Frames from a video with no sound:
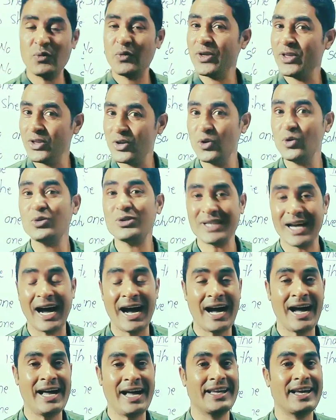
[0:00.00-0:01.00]
we use
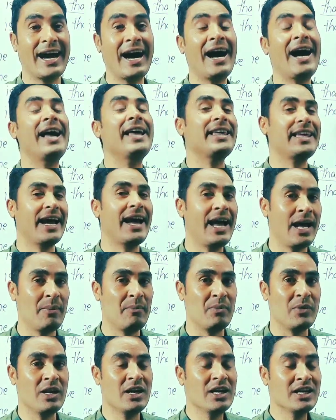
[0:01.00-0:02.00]
I
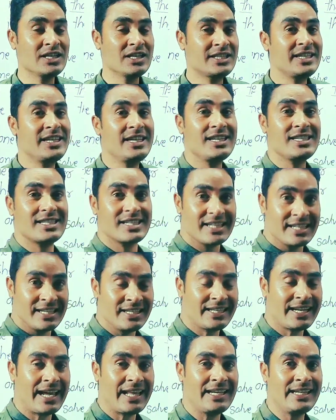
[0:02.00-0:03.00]
am. She is
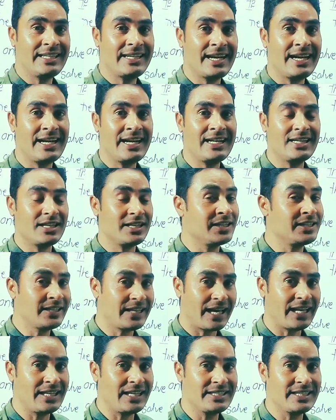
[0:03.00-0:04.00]

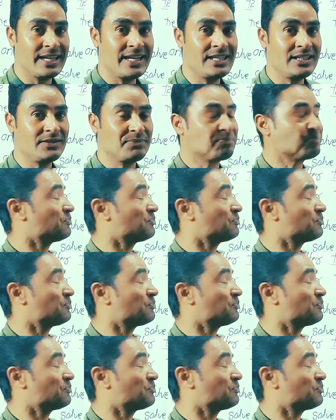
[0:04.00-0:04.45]
intelligent.